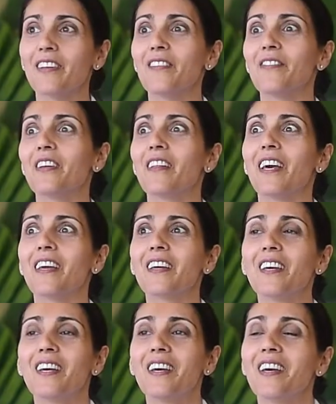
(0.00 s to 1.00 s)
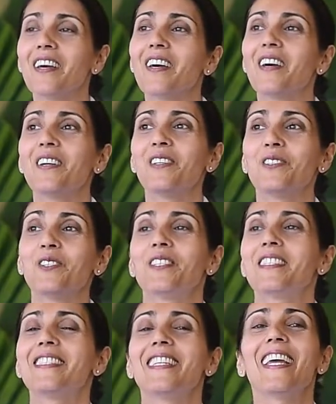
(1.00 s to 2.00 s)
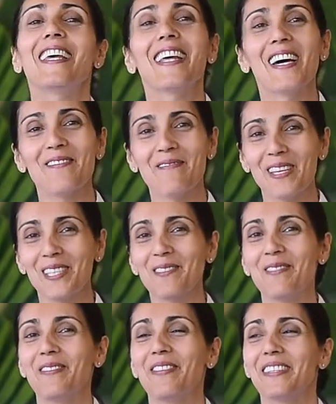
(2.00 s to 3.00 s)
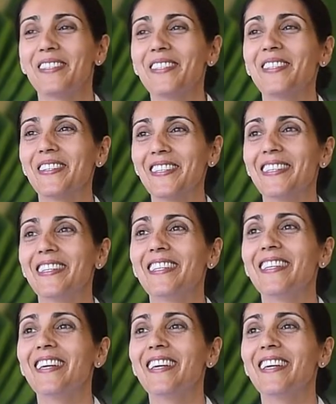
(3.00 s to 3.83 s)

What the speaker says: And I feel like just saying that makes me feel so good.